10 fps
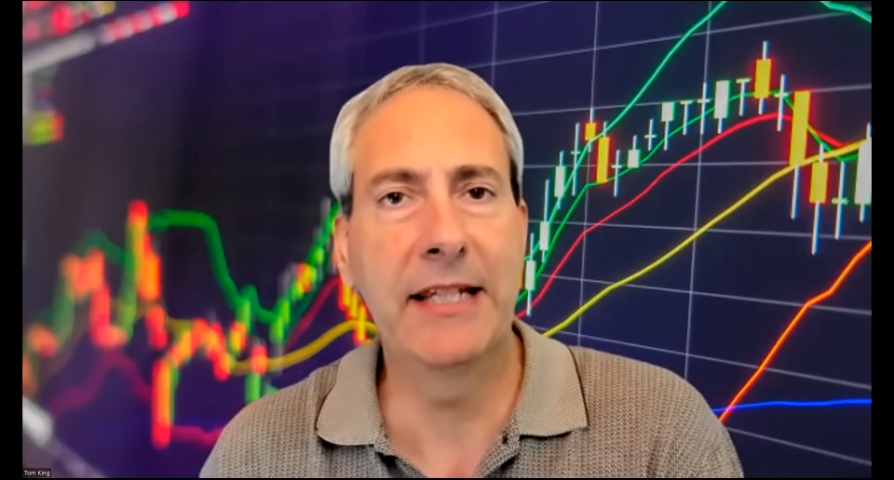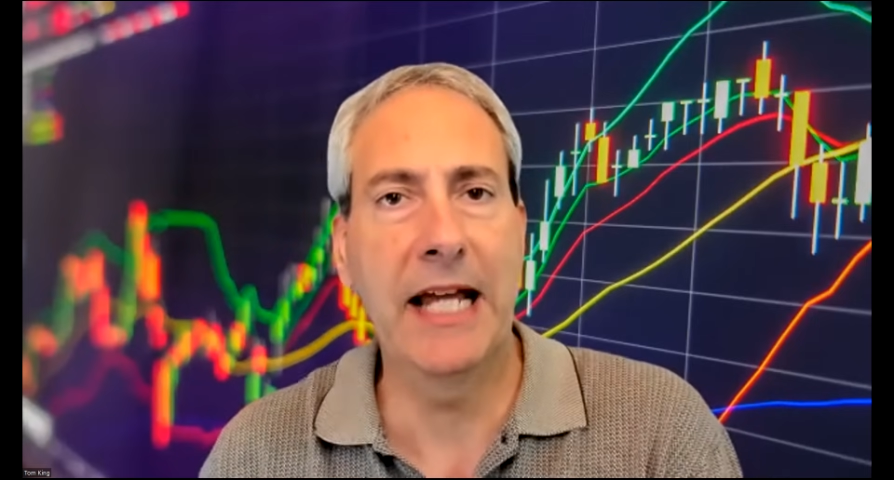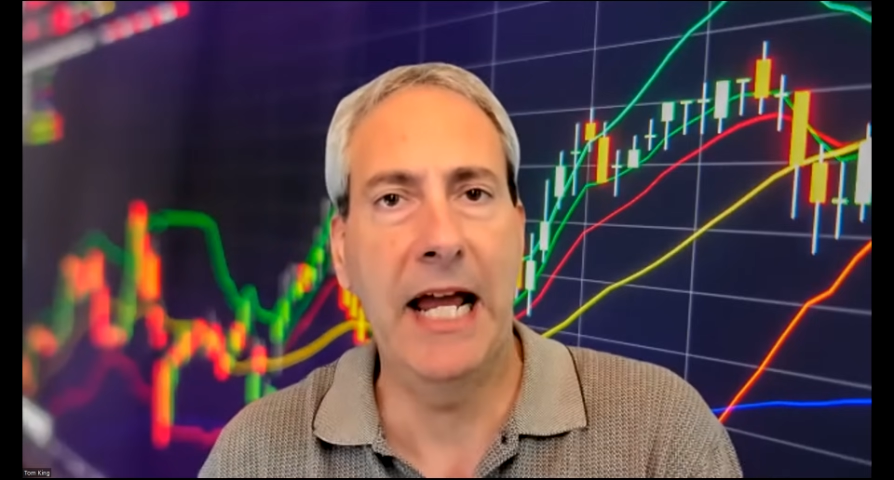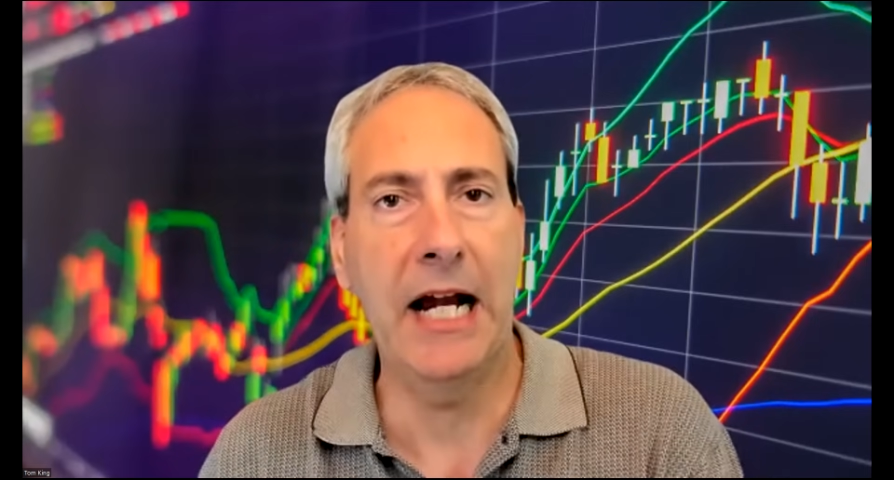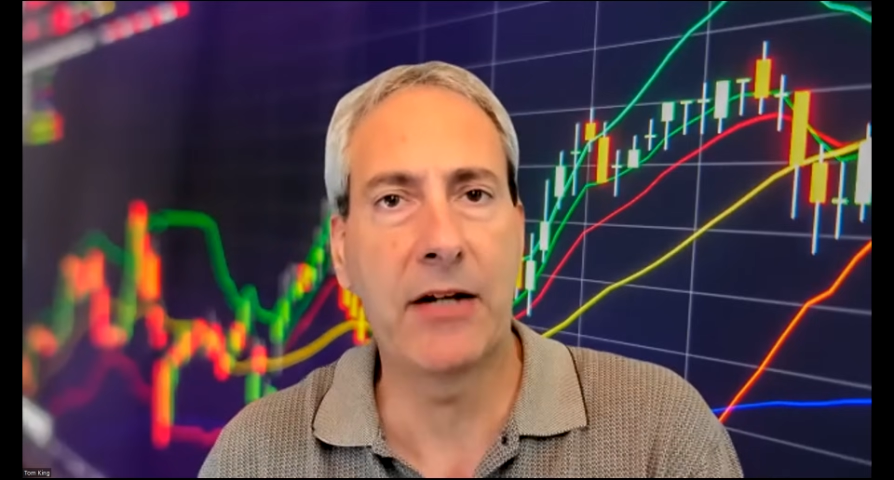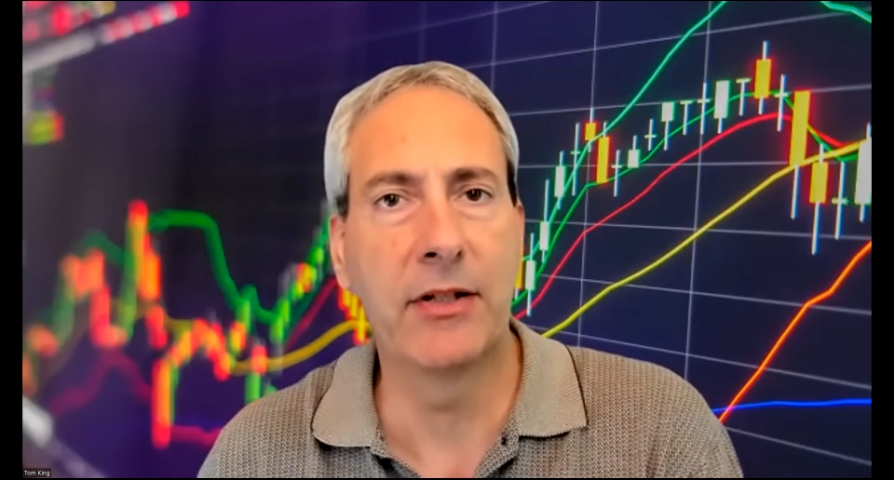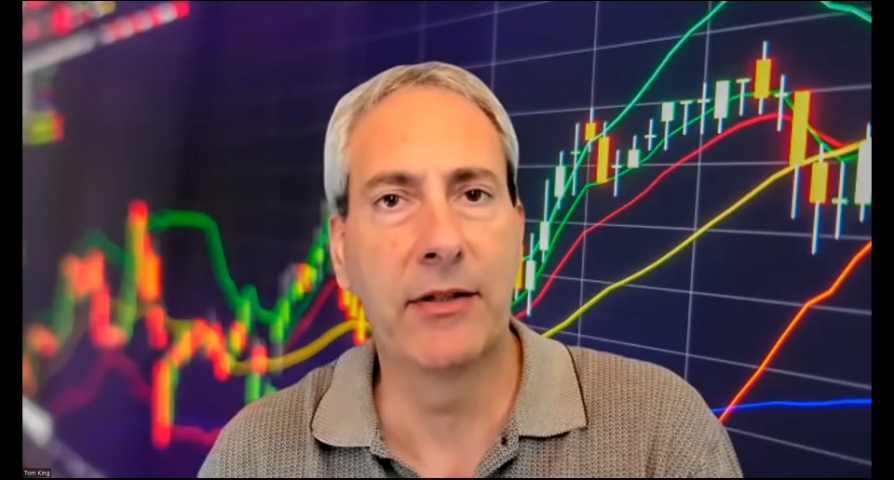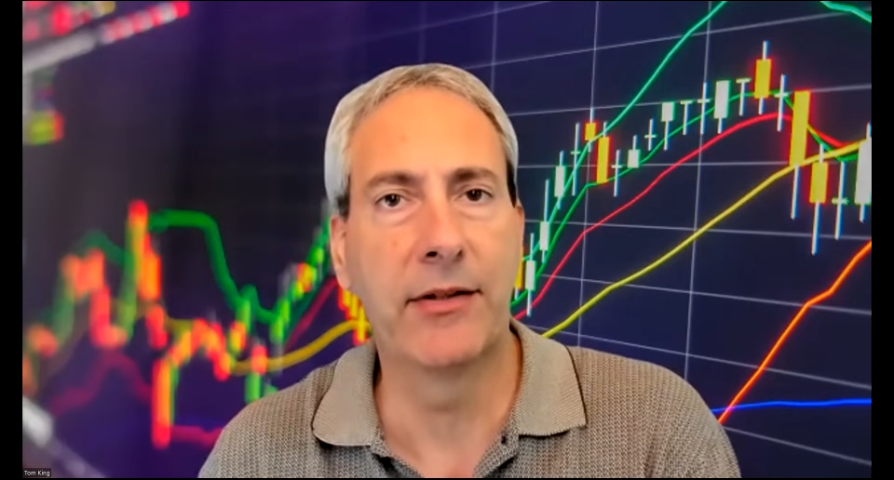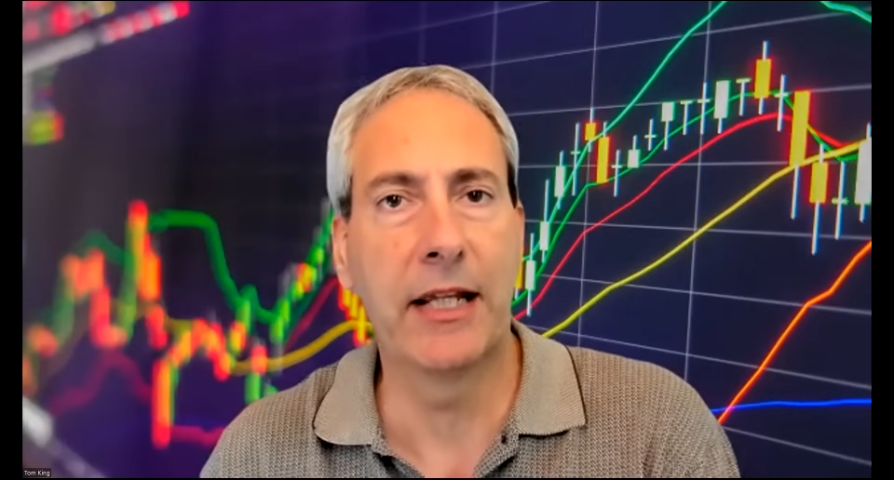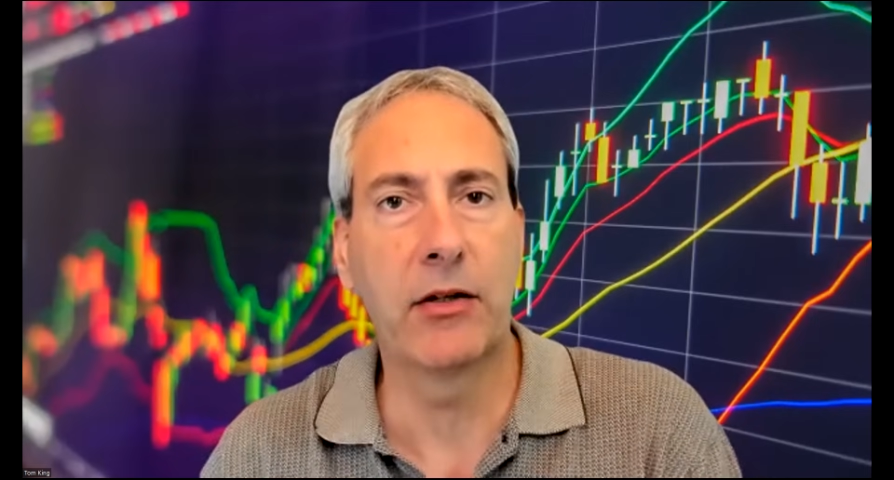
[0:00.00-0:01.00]
the
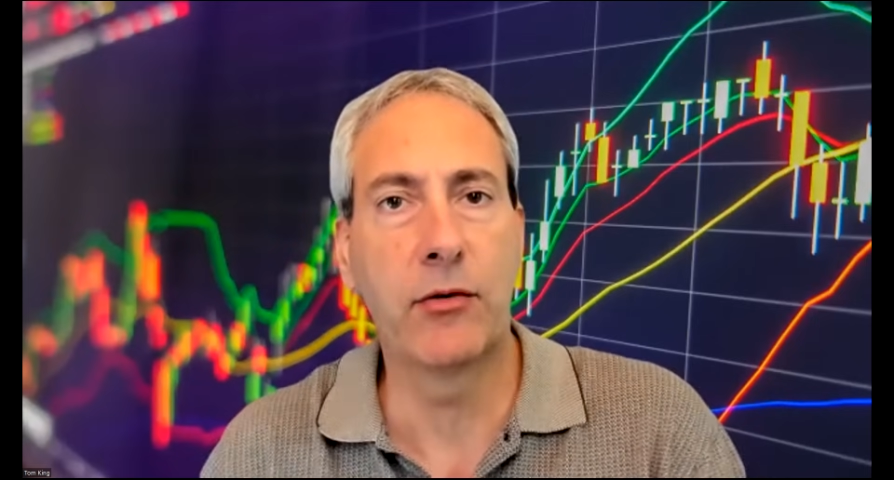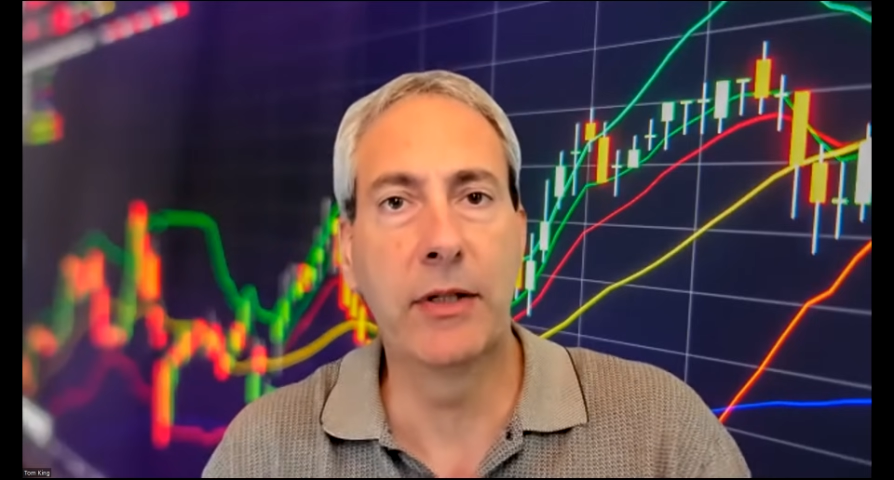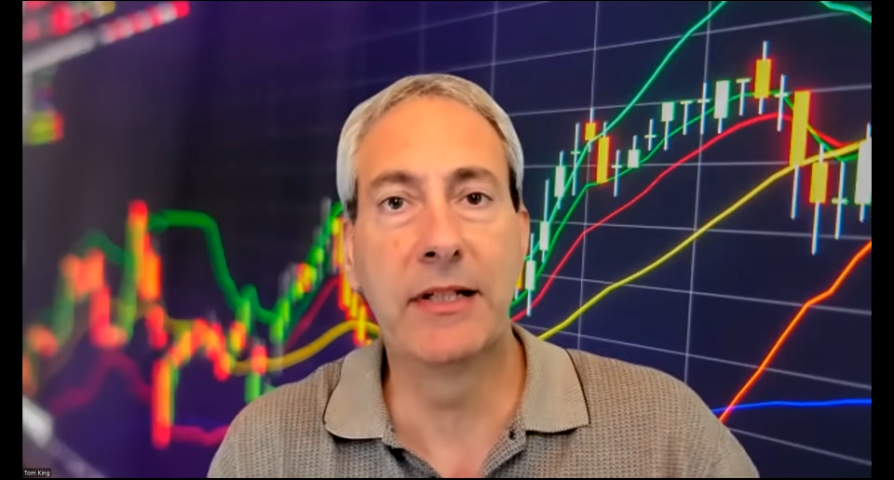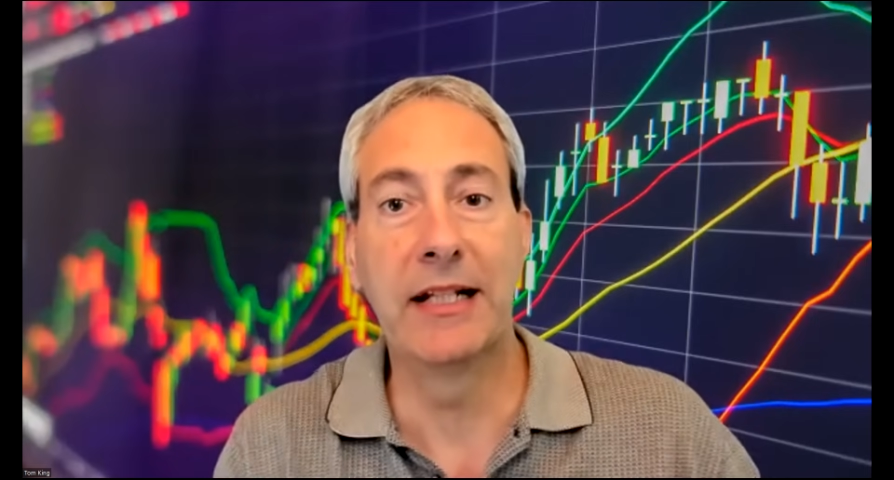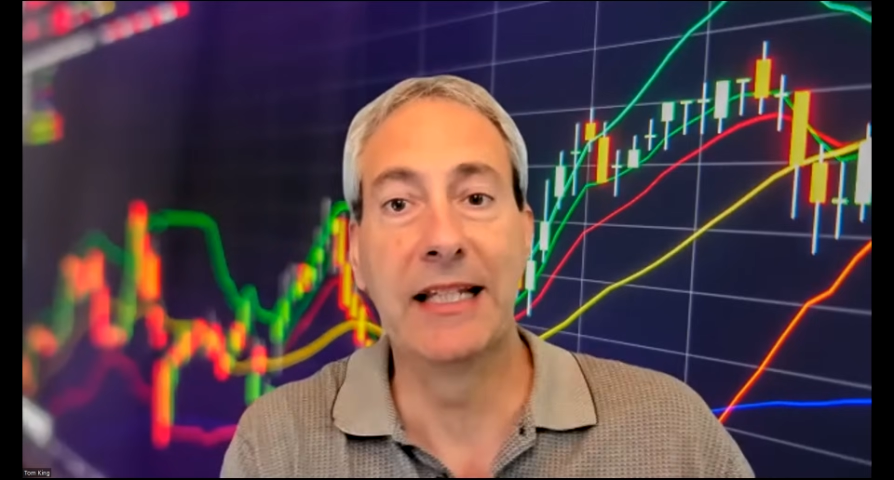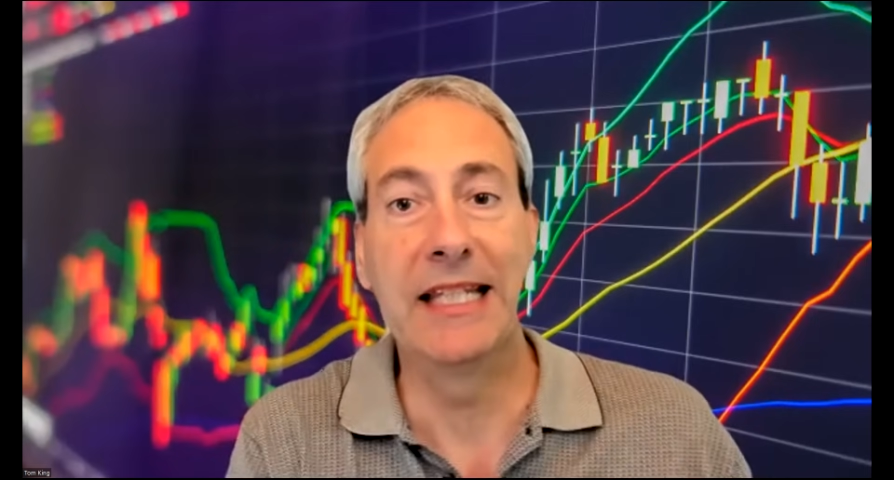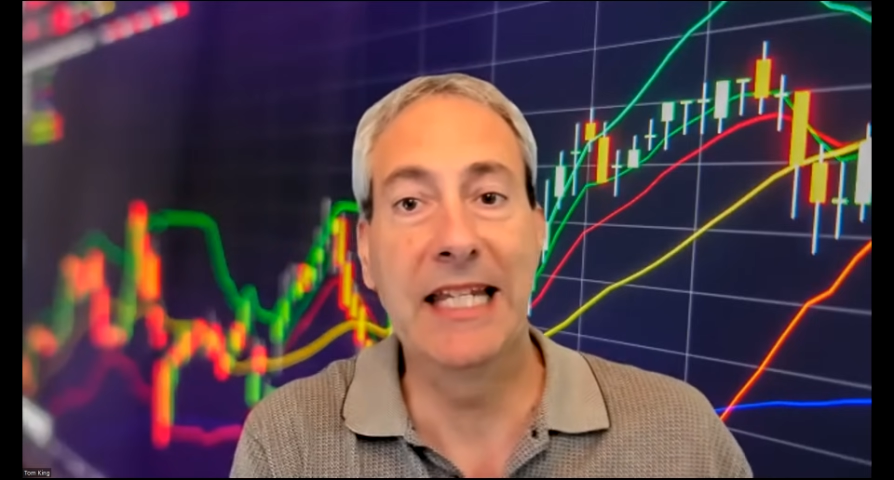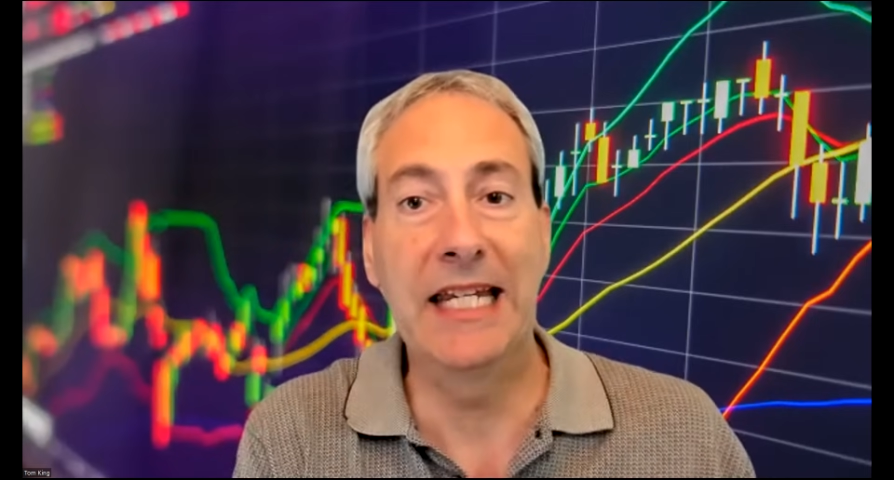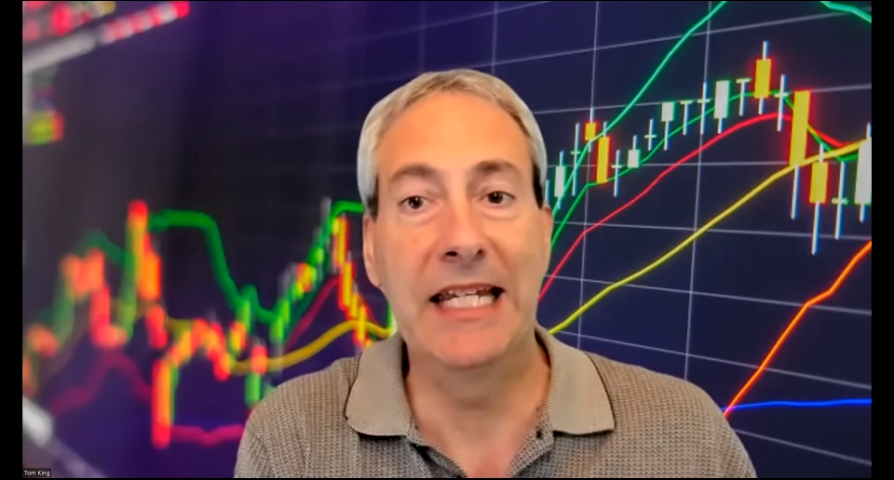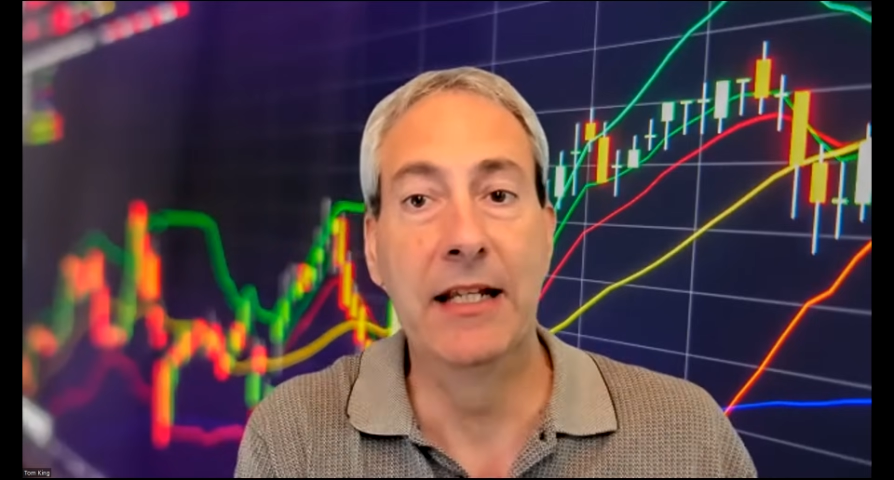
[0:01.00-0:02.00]
actions that are going to
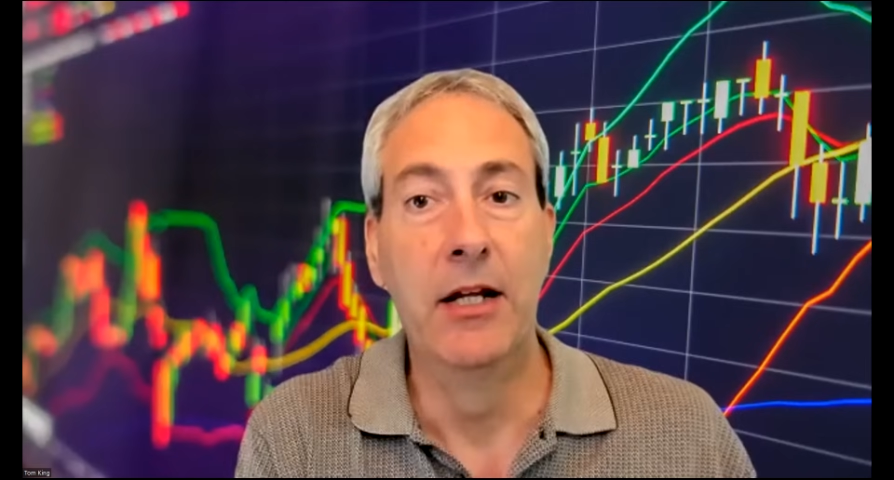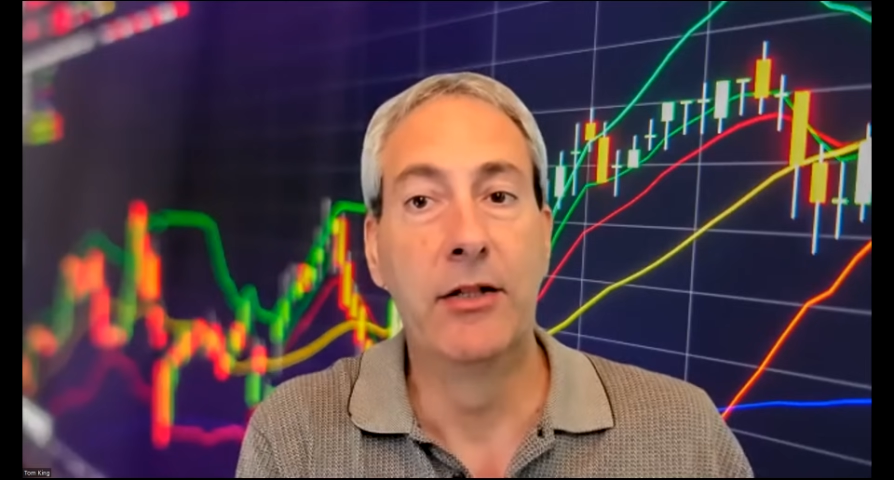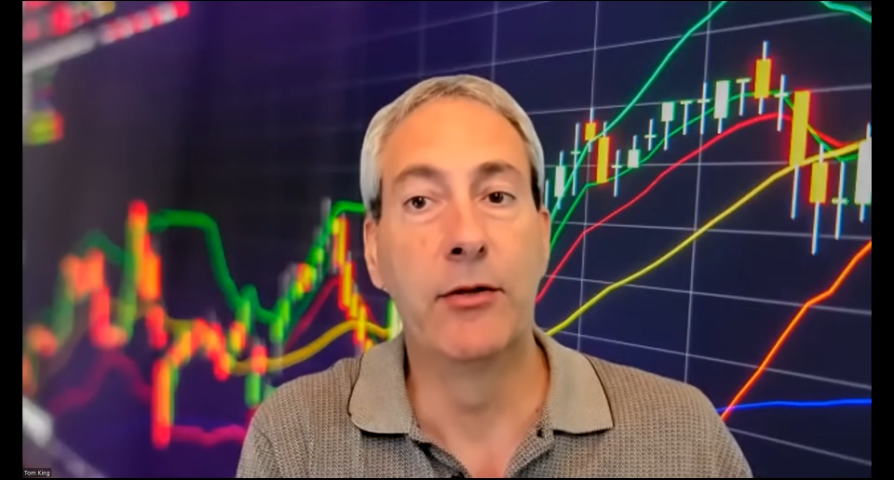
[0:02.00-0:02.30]
lead